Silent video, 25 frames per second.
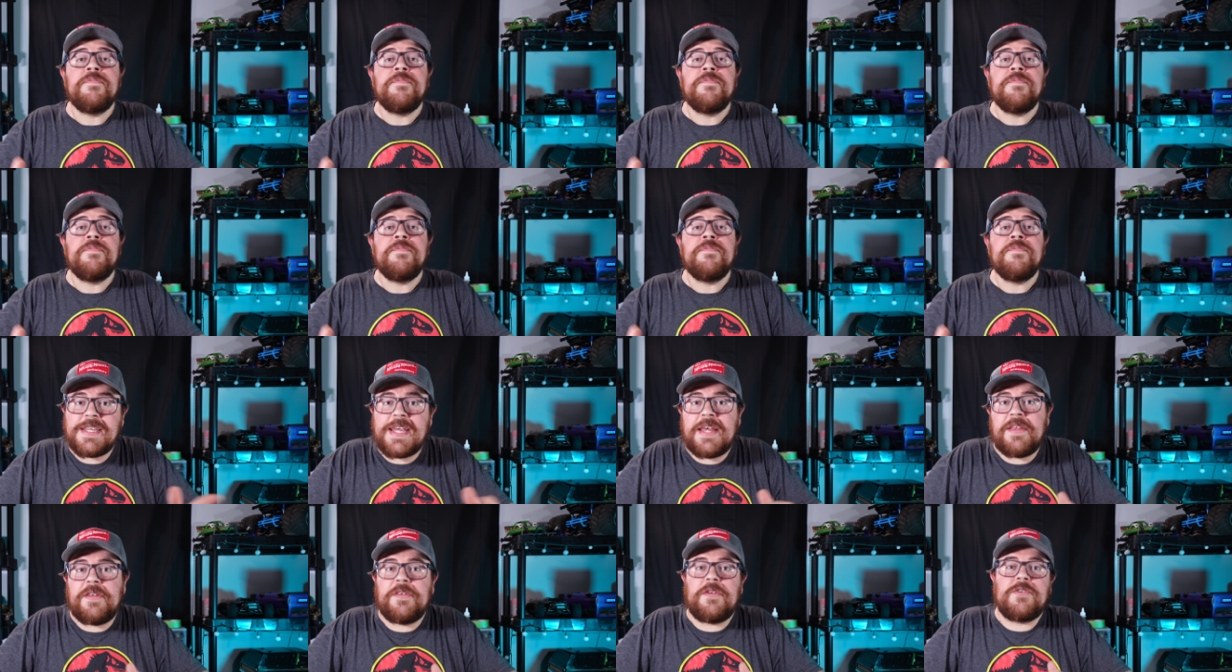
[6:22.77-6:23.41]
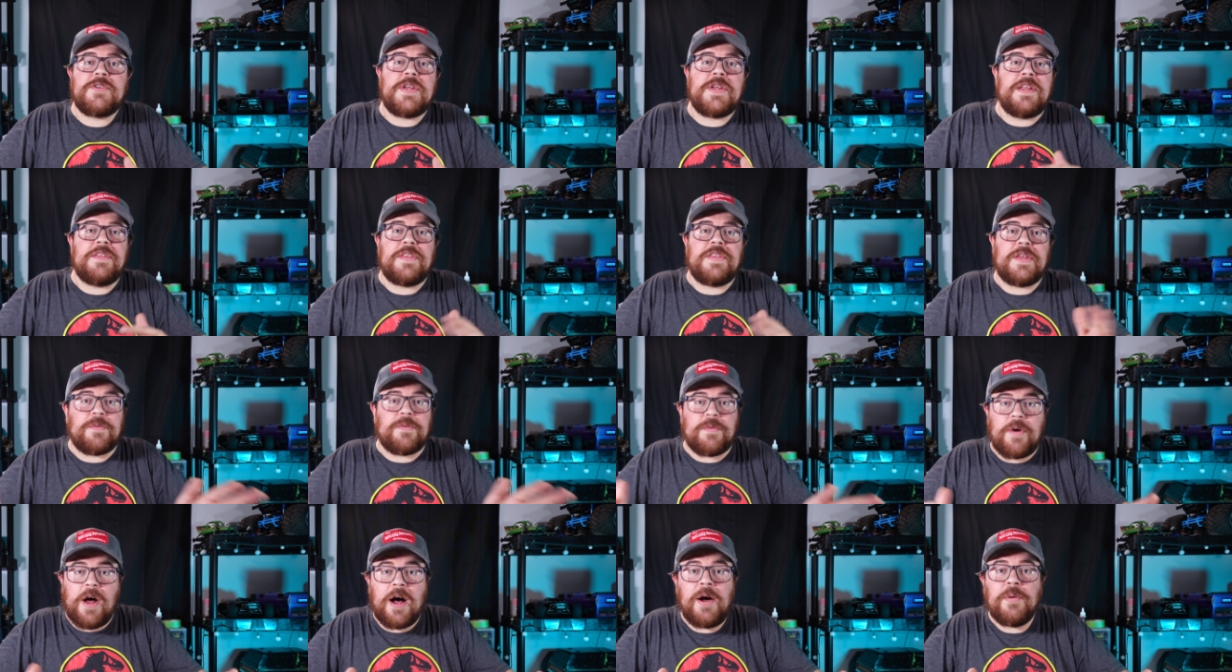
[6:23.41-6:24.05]
Not to say that there's
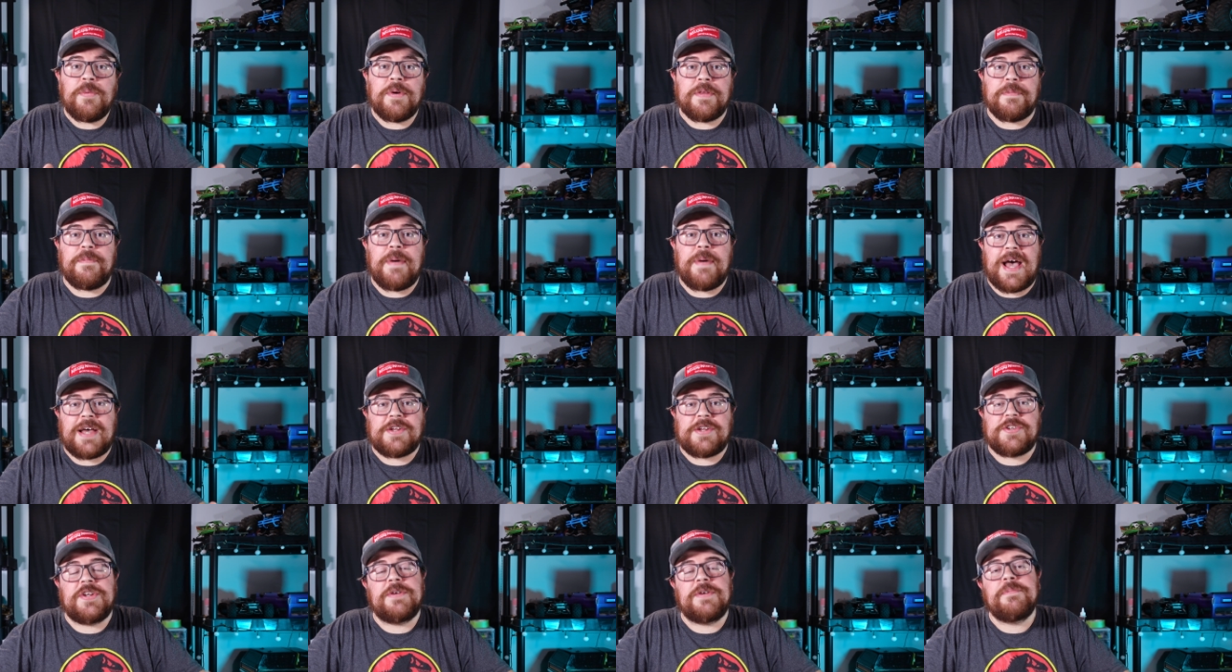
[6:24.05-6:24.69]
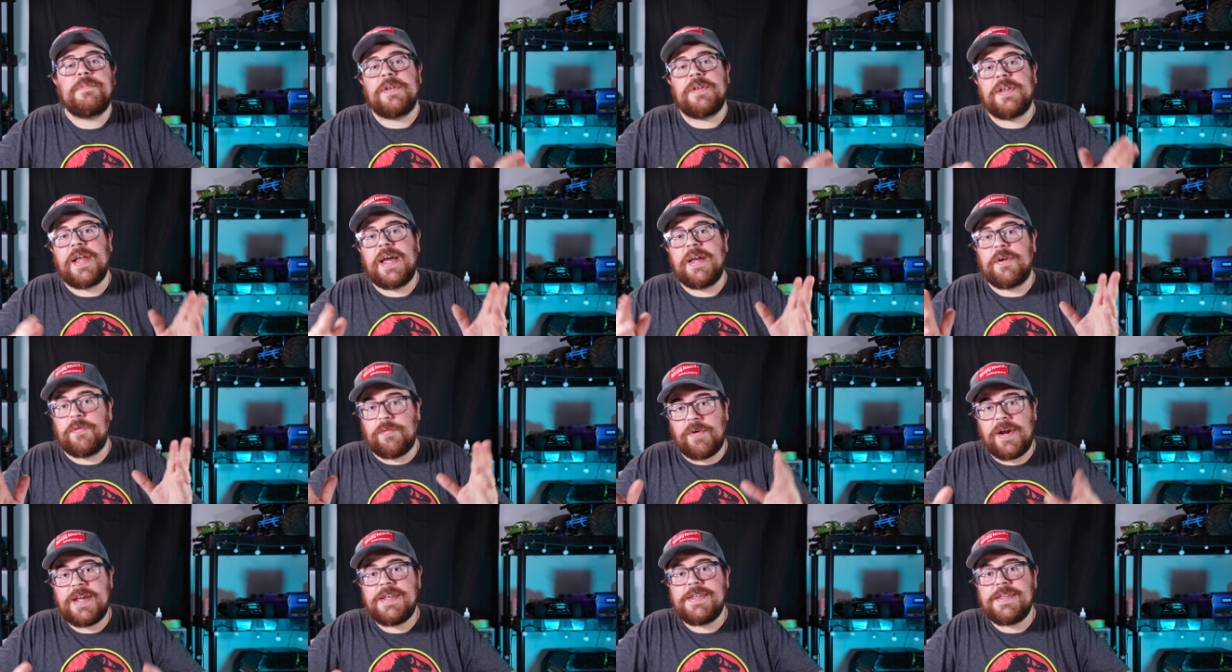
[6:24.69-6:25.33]
anything wrong with bashing, but like
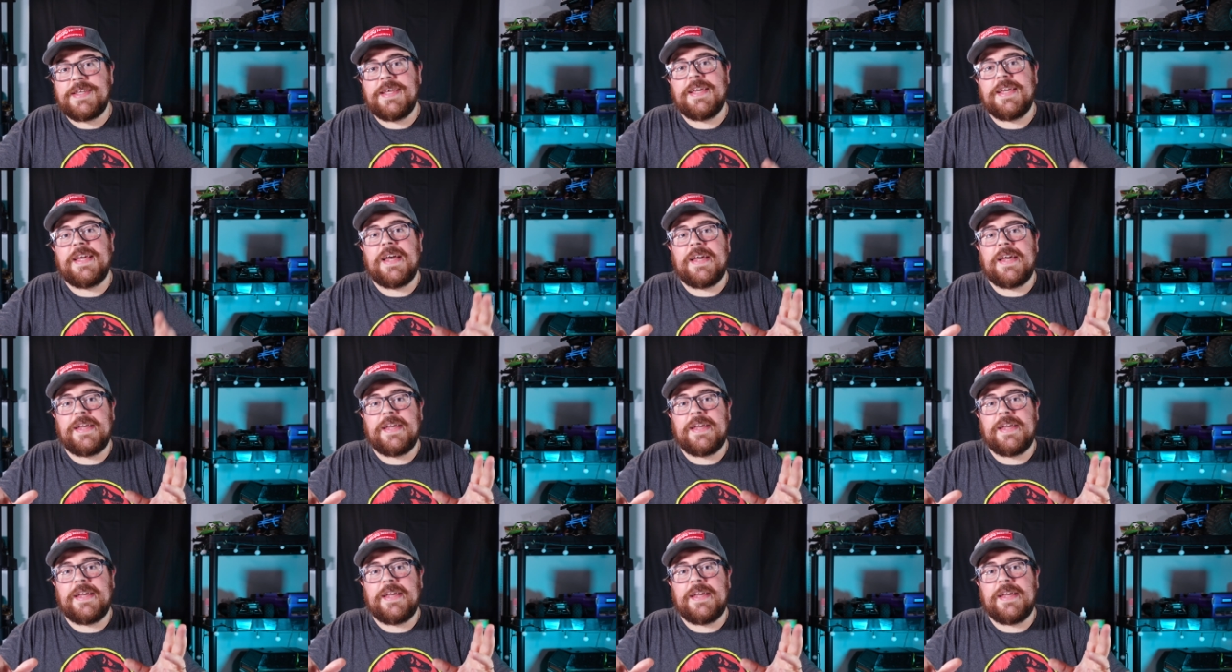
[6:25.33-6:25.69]
racing